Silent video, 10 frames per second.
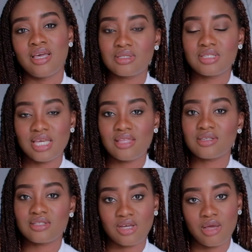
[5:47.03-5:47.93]
to take
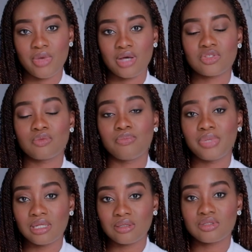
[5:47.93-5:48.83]
this time out to
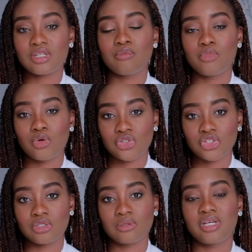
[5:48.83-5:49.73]
build
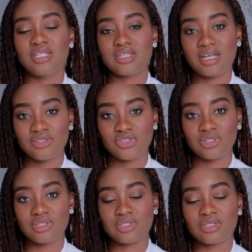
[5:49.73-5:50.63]
emotional
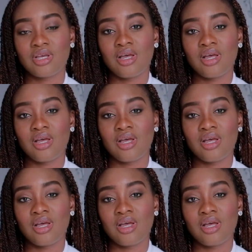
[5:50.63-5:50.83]
intelligence.